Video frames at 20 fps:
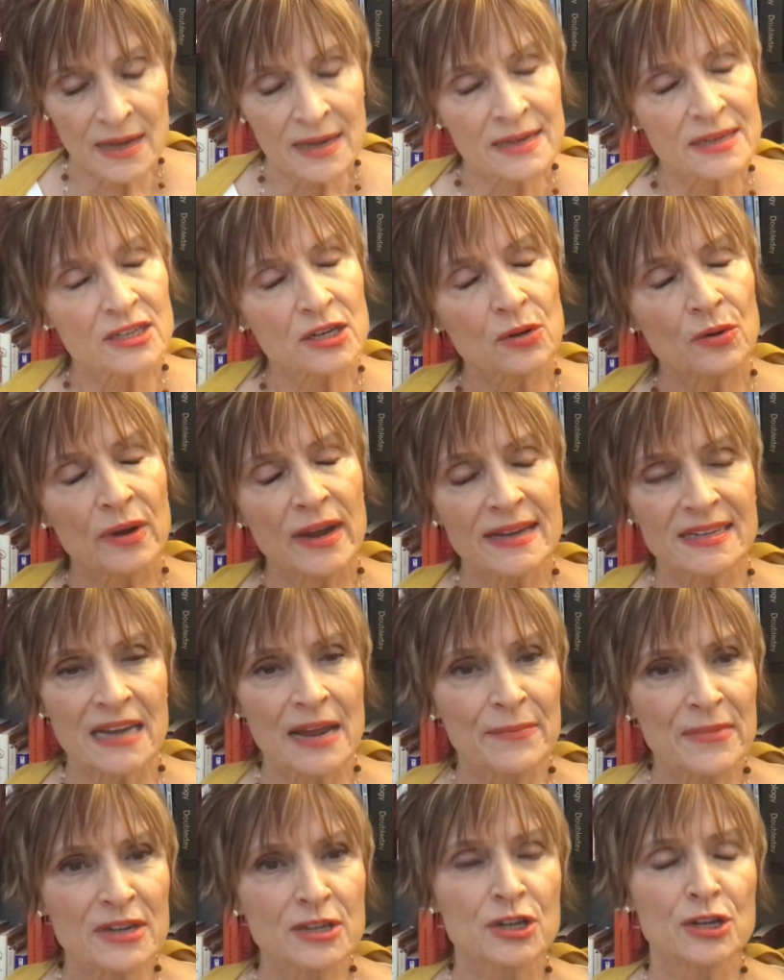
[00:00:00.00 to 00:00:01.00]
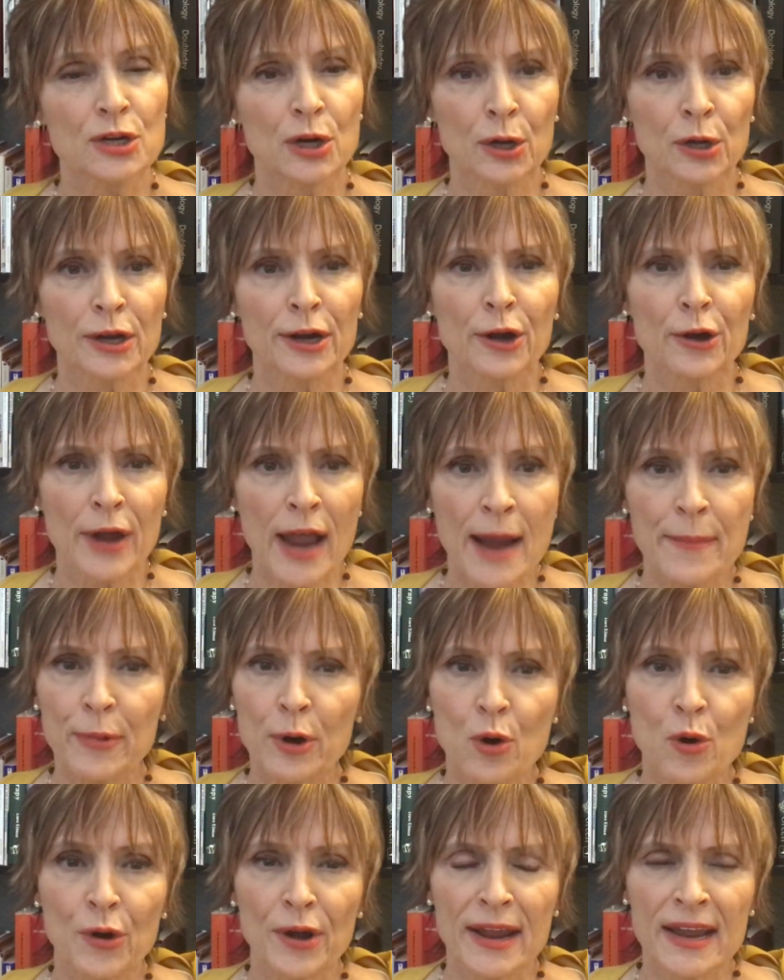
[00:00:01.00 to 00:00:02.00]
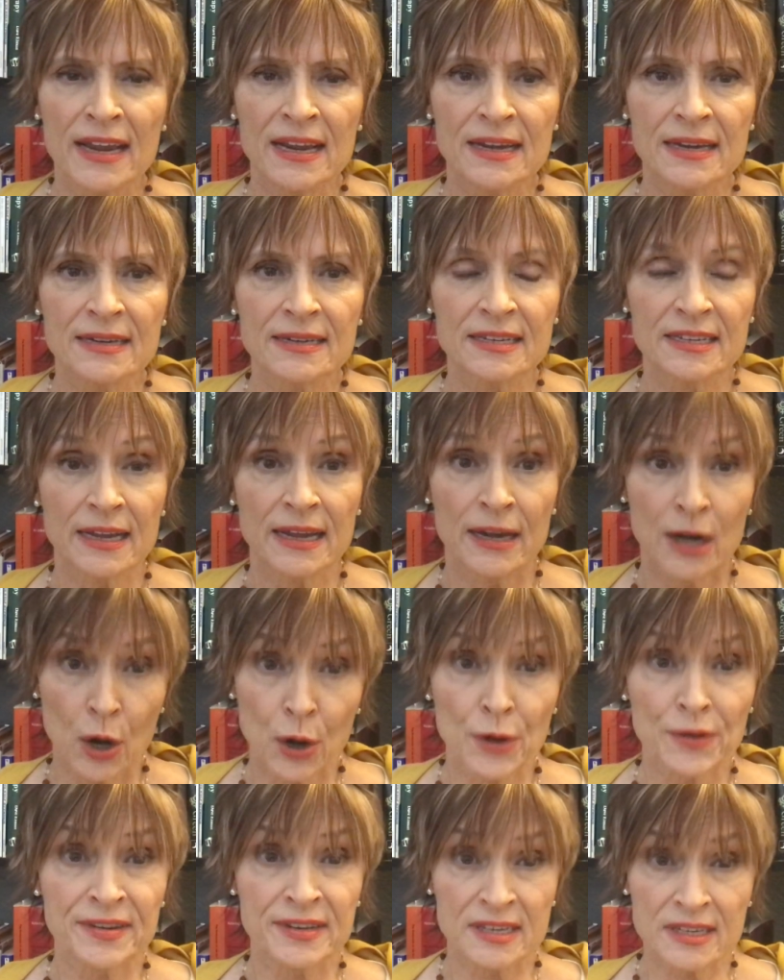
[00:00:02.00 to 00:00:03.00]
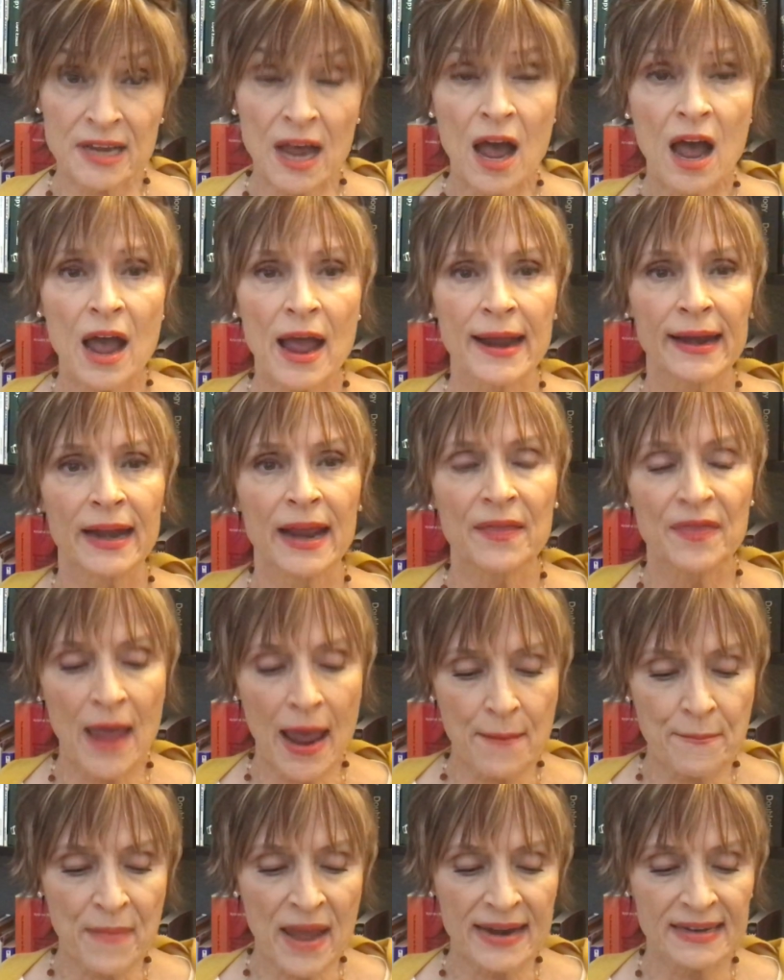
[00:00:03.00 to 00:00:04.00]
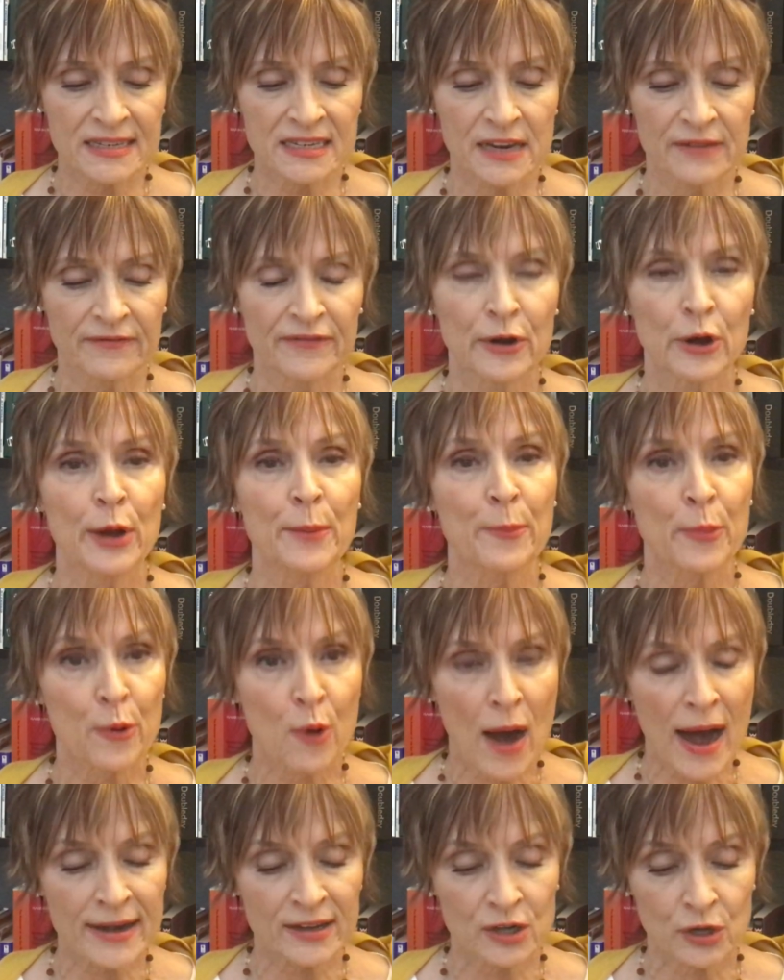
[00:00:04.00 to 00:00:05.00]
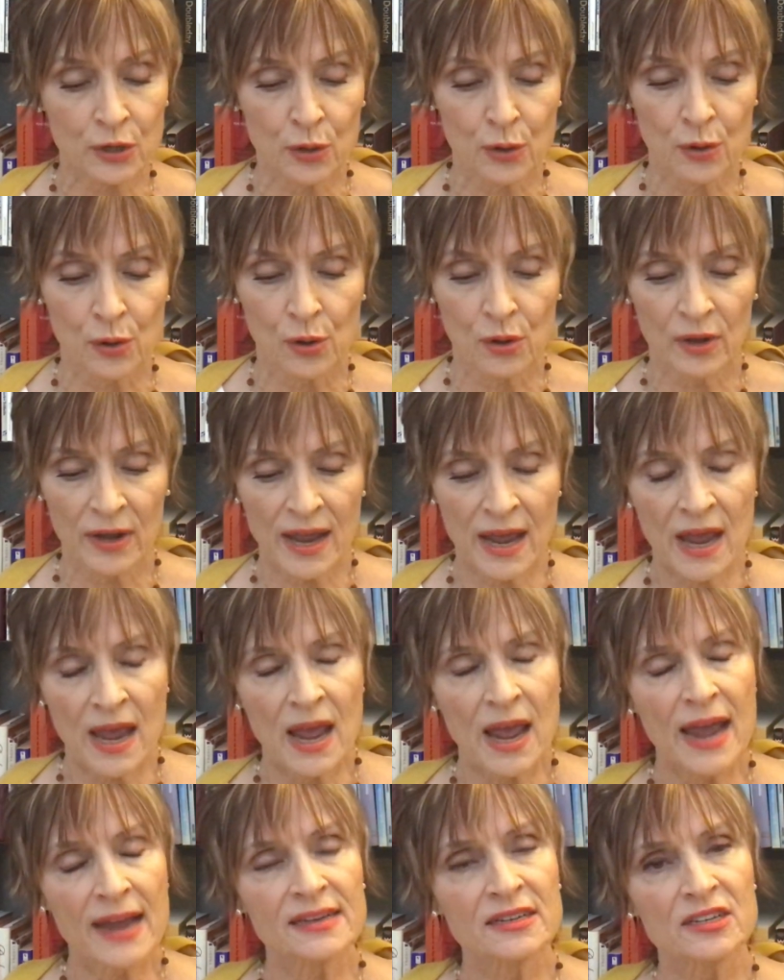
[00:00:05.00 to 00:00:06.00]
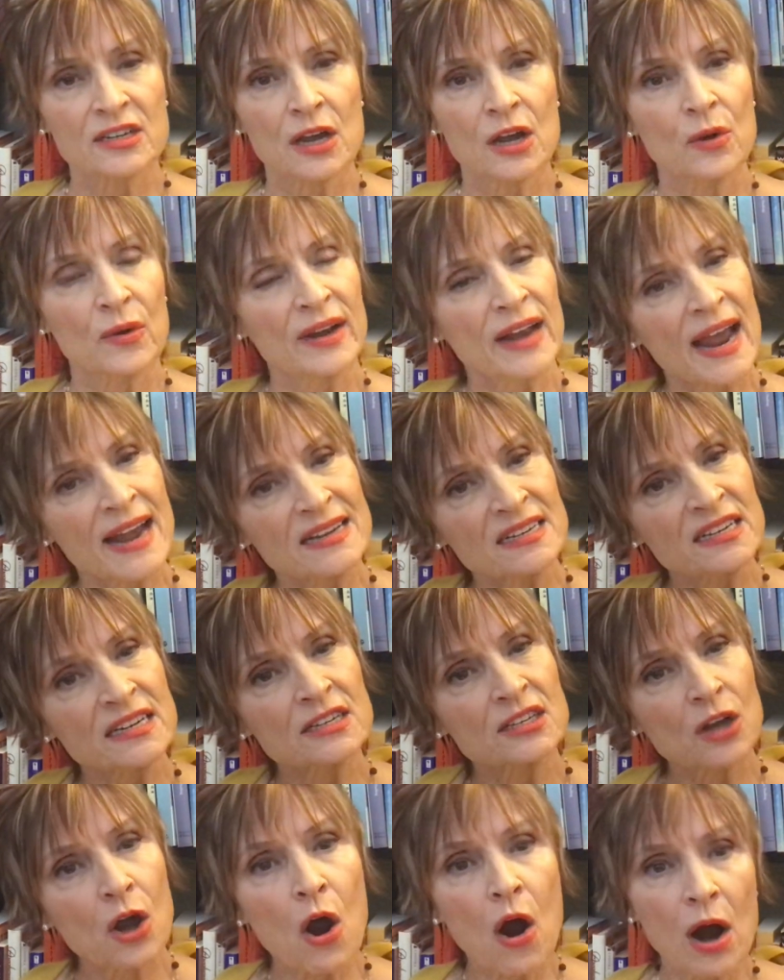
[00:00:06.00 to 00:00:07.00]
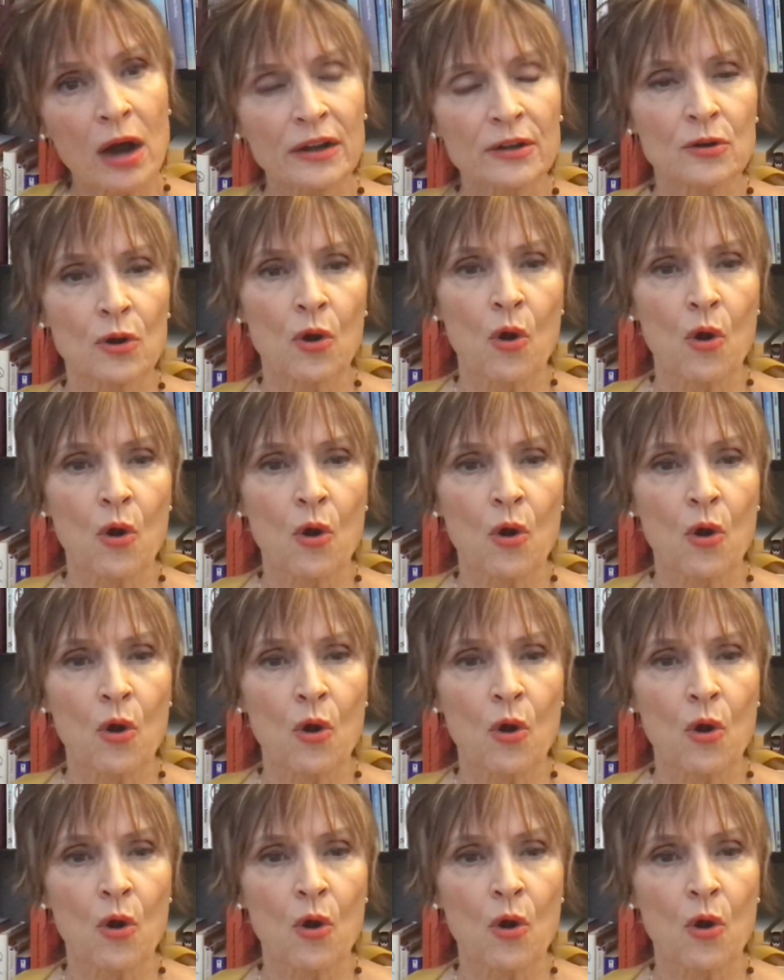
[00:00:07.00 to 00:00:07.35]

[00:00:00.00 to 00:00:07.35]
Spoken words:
So as I mentioned earlier, Capricorn is an earth sign, and that makes it very practical. And so it has these cardinal